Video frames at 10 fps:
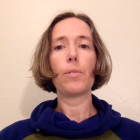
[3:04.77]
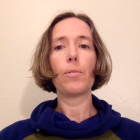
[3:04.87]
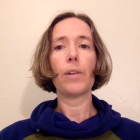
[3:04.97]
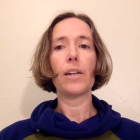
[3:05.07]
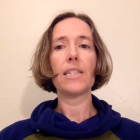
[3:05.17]

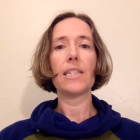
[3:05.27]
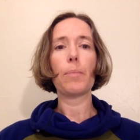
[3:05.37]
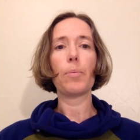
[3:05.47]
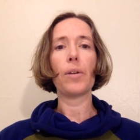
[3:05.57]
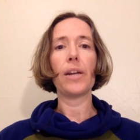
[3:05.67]
We are
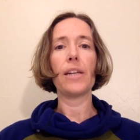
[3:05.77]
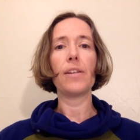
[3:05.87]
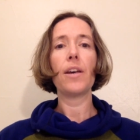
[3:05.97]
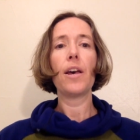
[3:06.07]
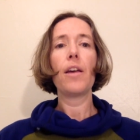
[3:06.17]

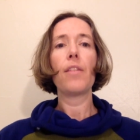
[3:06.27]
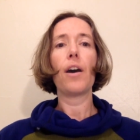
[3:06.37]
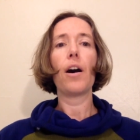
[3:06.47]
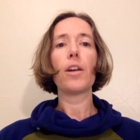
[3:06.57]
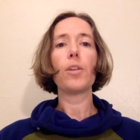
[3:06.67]
separated. The
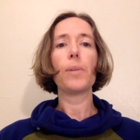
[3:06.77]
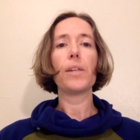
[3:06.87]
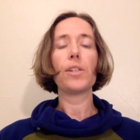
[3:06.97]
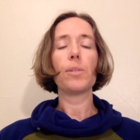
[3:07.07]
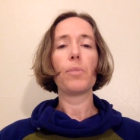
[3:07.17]

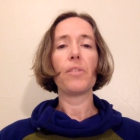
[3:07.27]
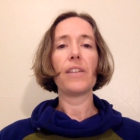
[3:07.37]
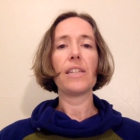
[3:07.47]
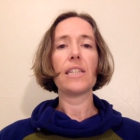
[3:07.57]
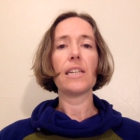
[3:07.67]
occupation
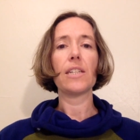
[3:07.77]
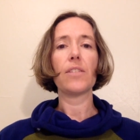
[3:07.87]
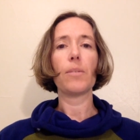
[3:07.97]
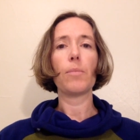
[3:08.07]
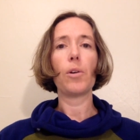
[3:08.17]
prevents us
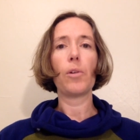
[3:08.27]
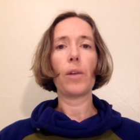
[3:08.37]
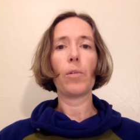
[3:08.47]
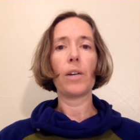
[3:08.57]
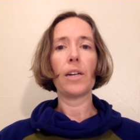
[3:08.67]
from
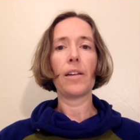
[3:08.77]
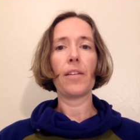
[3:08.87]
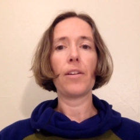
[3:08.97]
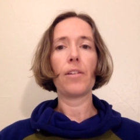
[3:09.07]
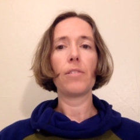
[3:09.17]
knowing one
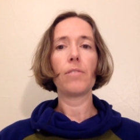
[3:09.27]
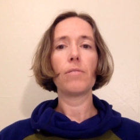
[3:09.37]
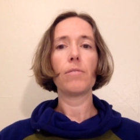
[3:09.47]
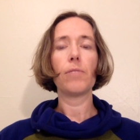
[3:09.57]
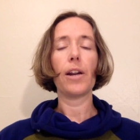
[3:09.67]
another.
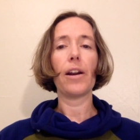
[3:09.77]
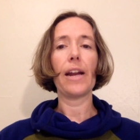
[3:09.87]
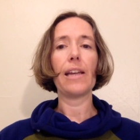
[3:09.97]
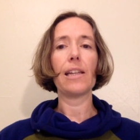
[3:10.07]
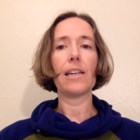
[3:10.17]
We are
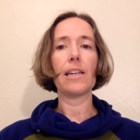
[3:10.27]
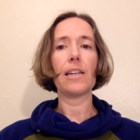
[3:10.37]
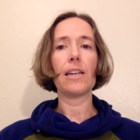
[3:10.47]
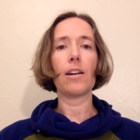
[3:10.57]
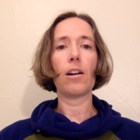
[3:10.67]
alien
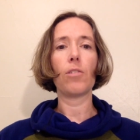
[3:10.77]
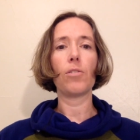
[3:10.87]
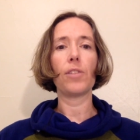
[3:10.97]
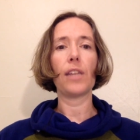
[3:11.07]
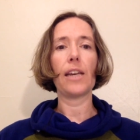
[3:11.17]
in our
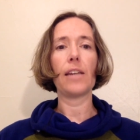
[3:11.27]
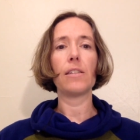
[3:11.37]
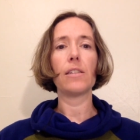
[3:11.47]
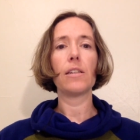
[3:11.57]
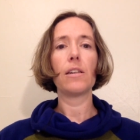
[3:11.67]
own
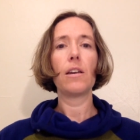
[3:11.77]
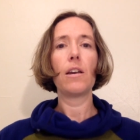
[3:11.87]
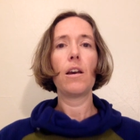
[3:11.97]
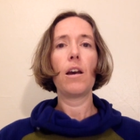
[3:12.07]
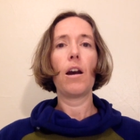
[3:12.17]
land.
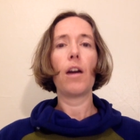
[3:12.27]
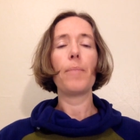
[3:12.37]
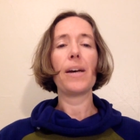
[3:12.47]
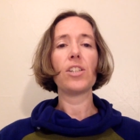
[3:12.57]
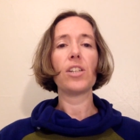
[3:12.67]
Our
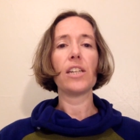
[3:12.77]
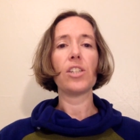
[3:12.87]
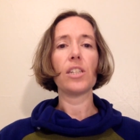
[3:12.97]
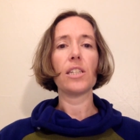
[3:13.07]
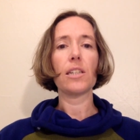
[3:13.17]

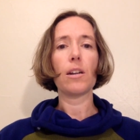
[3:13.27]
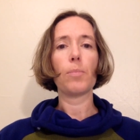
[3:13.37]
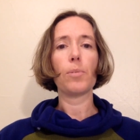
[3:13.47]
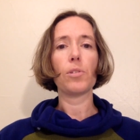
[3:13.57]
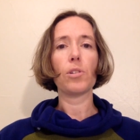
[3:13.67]
imaginations are
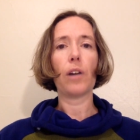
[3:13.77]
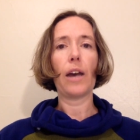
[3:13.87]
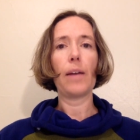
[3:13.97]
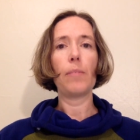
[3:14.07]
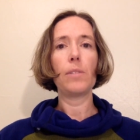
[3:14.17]

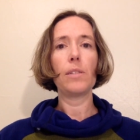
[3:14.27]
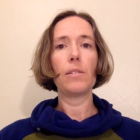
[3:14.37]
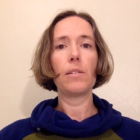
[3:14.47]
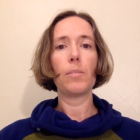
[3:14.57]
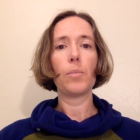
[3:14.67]
proscribed,
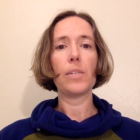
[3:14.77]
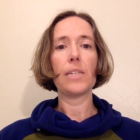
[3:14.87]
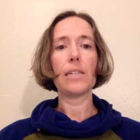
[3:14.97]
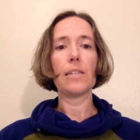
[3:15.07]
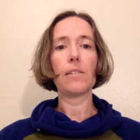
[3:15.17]

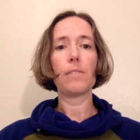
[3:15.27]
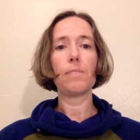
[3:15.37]
imprisoned.